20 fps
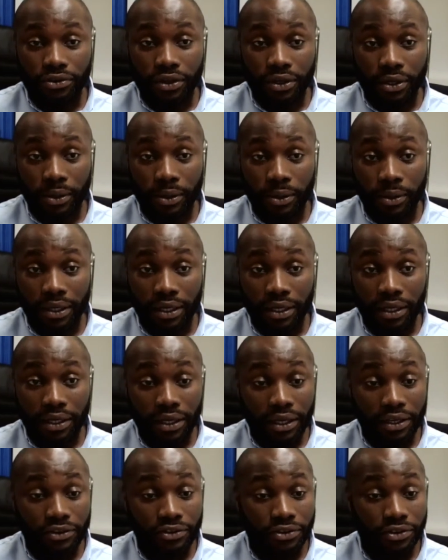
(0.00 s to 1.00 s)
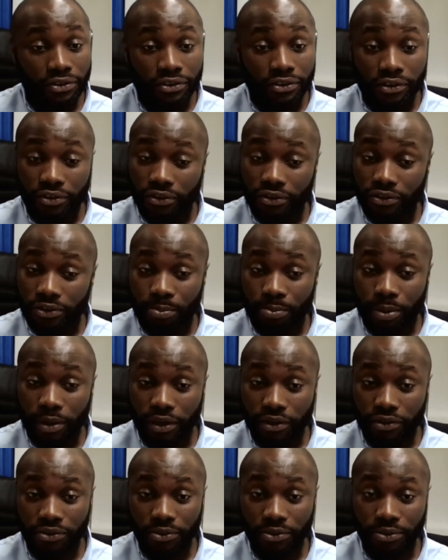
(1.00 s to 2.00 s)
You know, each decision is a
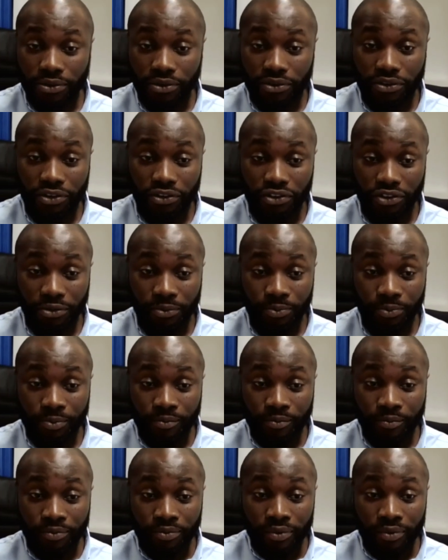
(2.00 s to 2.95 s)
personal decision.